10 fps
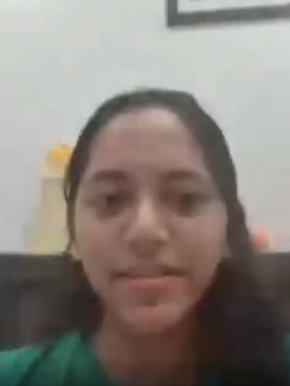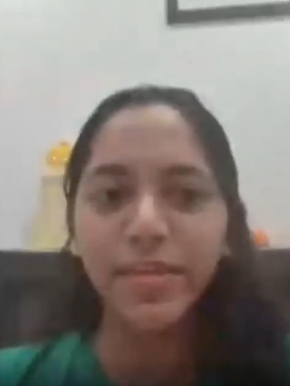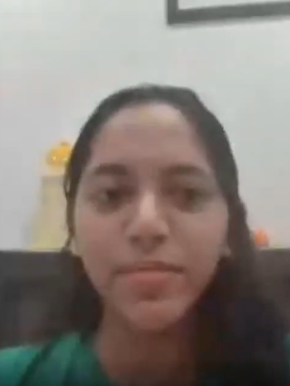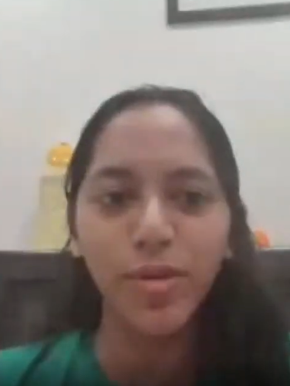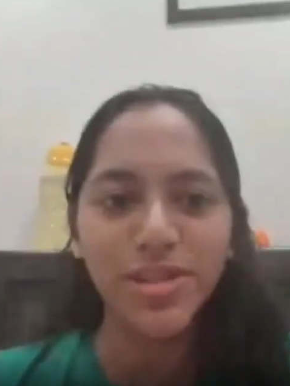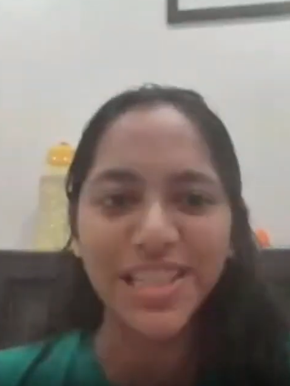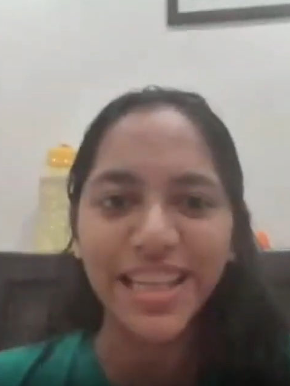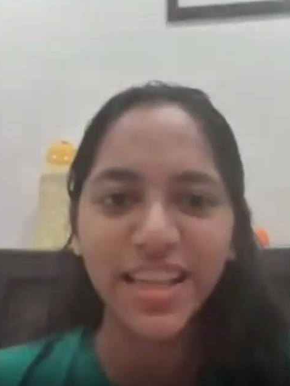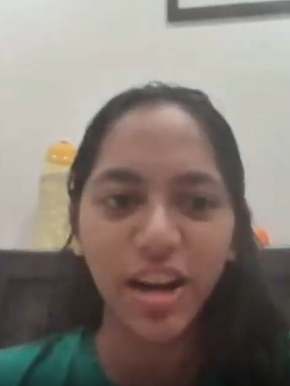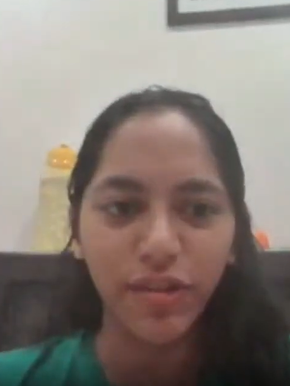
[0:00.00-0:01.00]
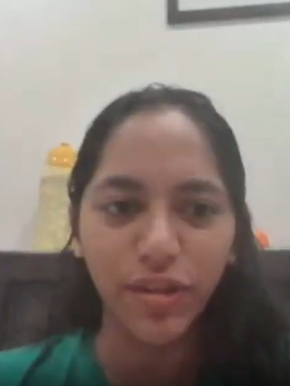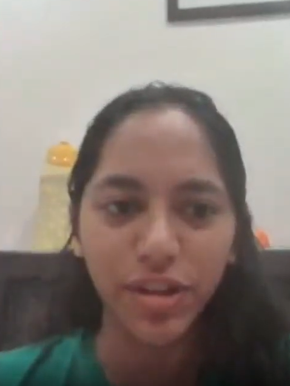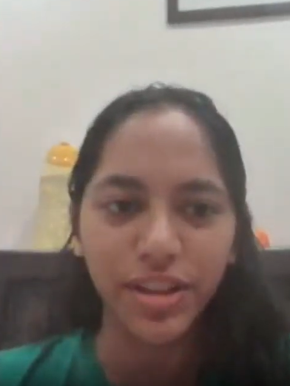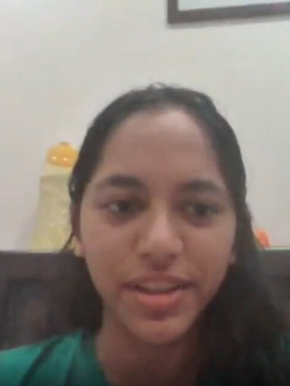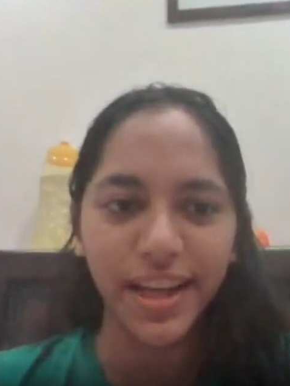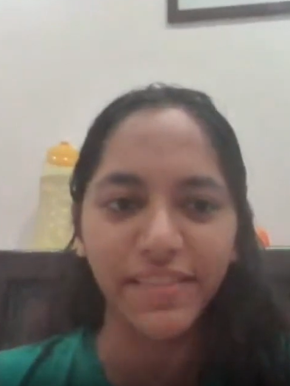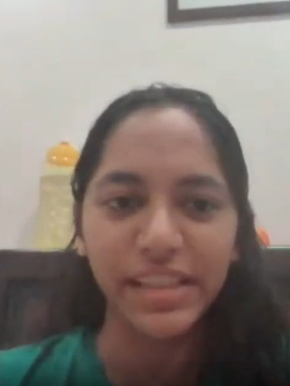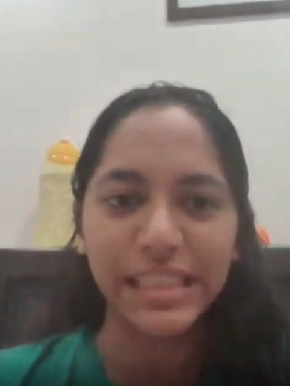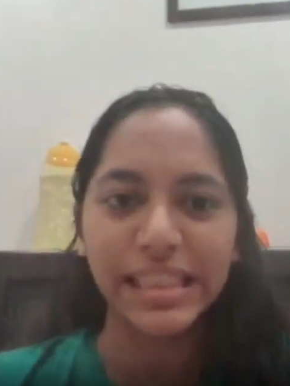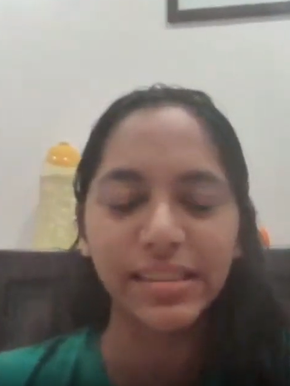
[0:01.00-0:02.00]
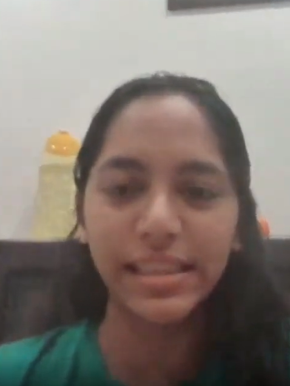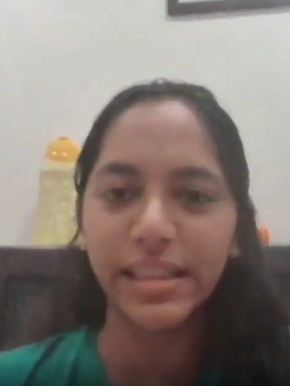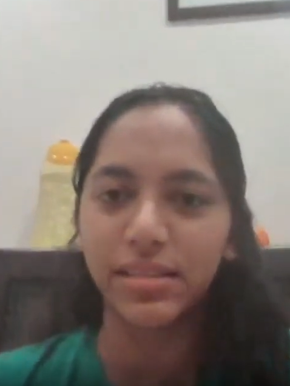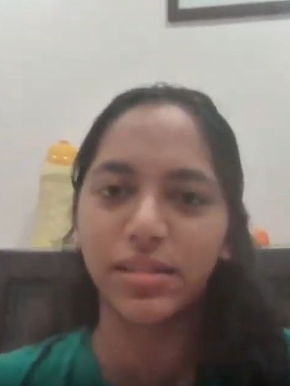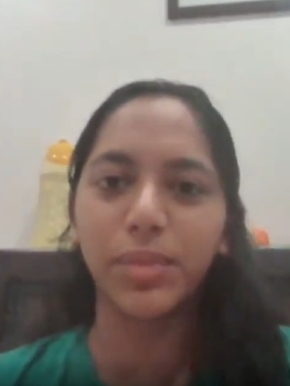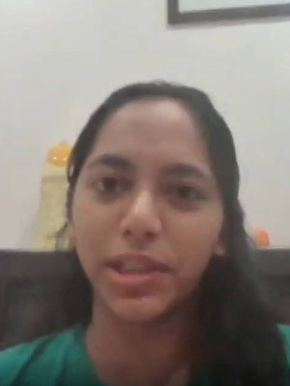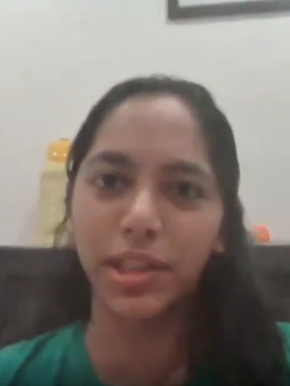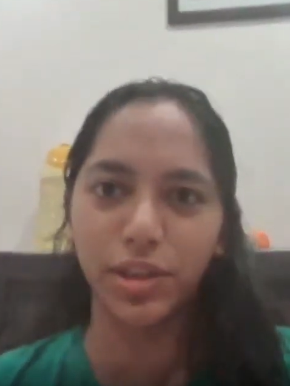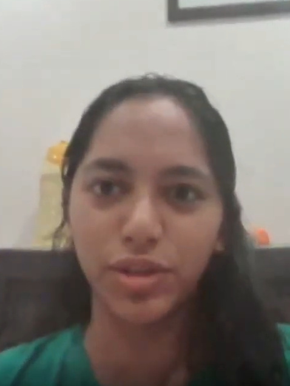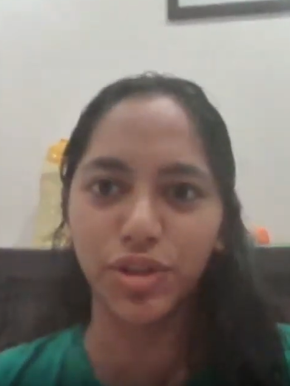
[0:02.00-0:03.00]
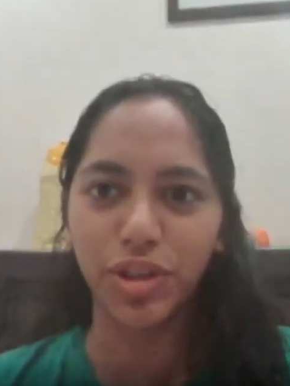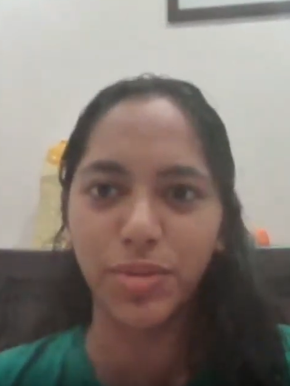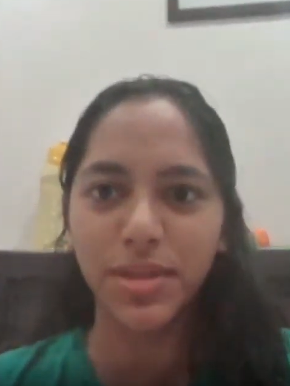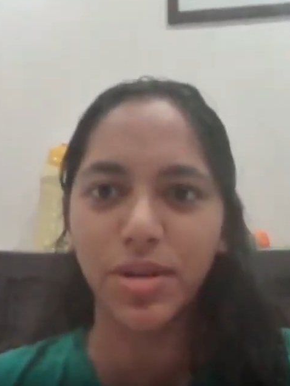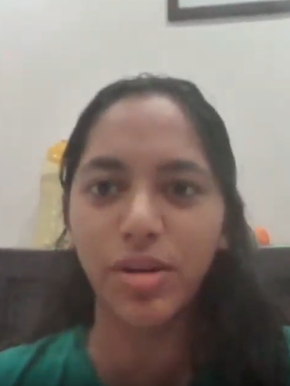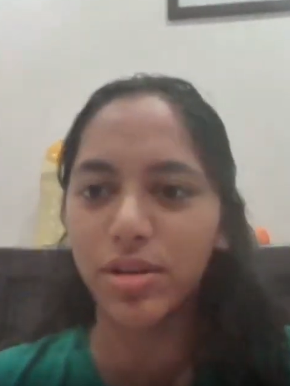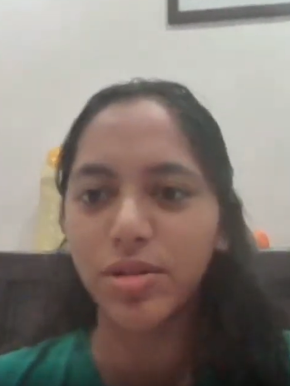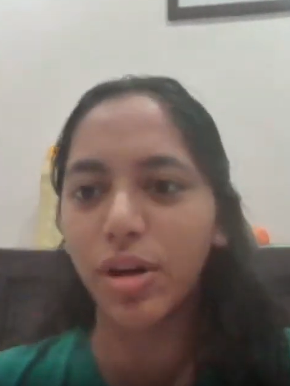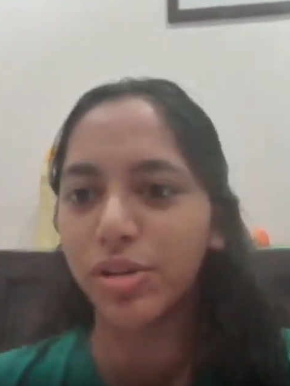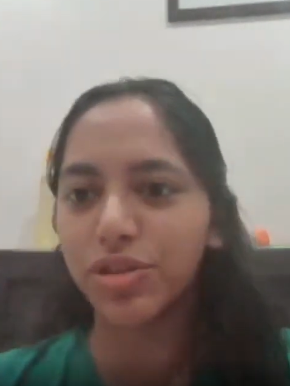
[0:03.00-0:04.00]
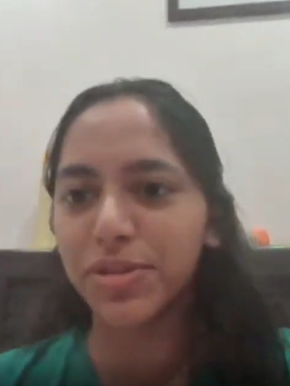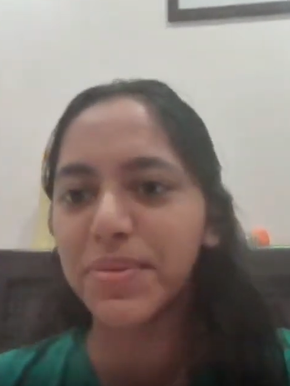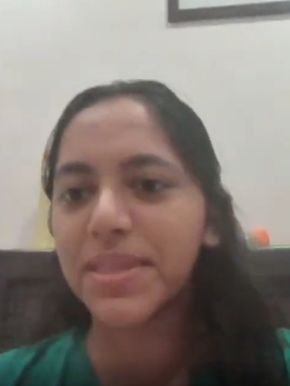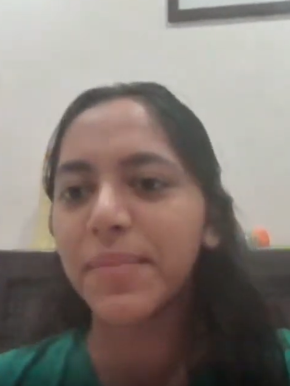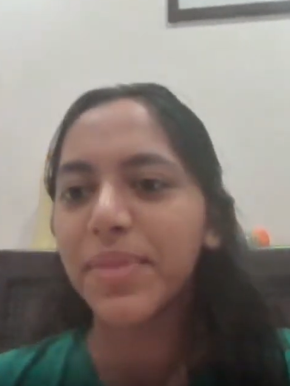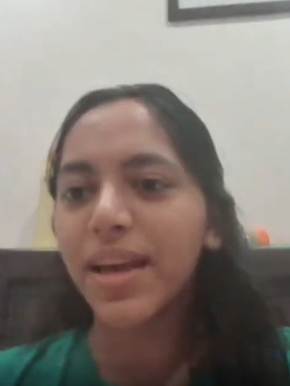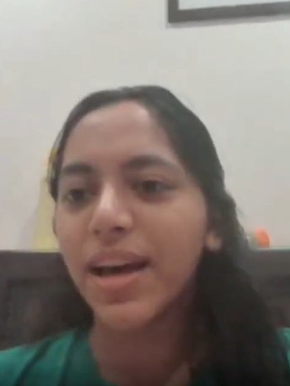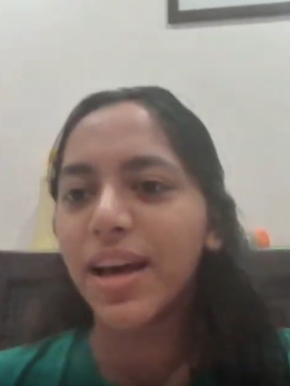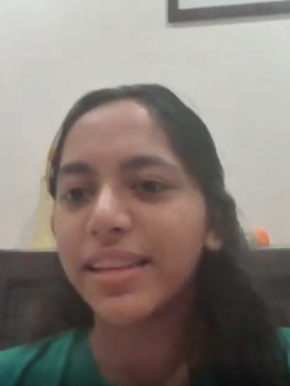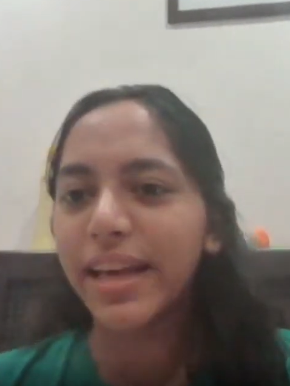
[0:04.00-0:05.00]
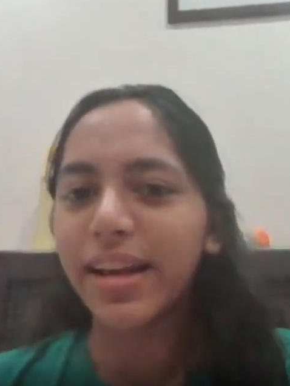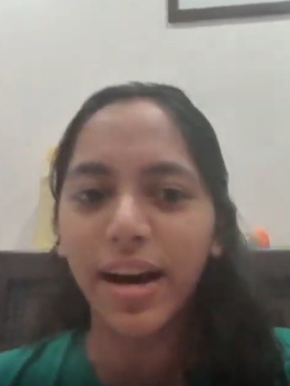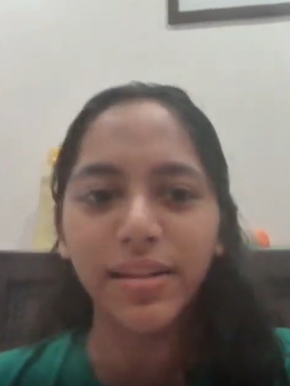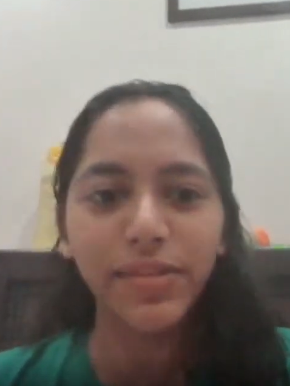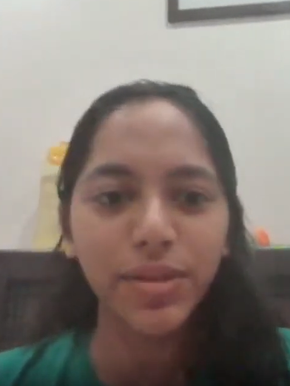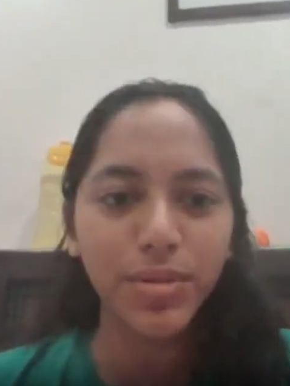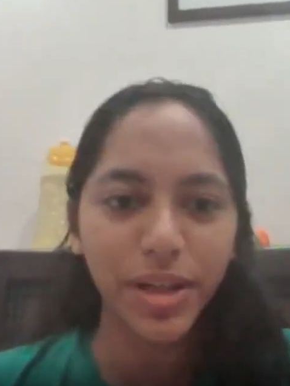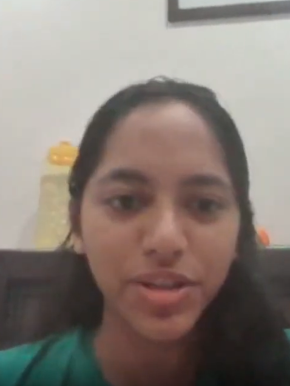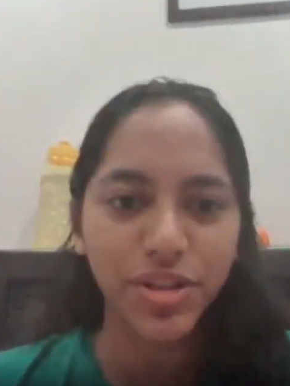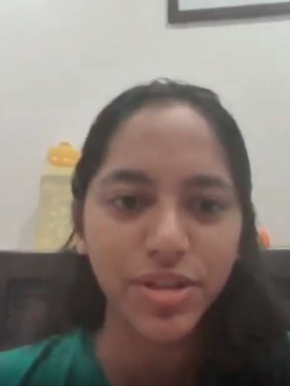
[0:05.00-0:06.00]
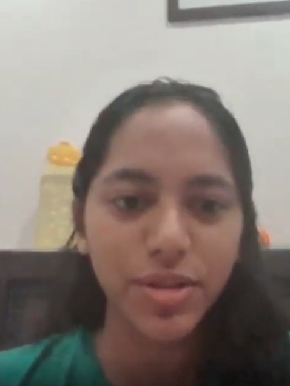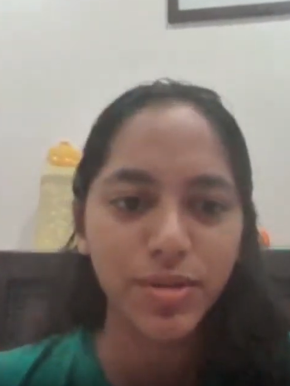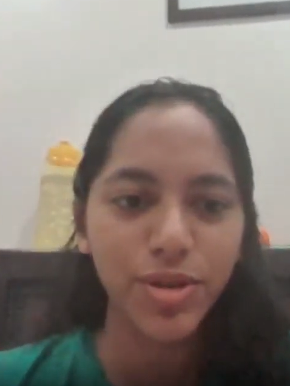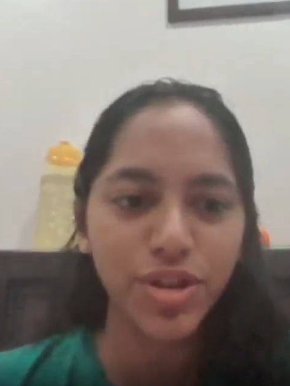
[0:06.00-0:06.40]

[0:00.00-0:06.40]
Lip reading: we mostly covered everything related to internships or scholarships. There are a few questions which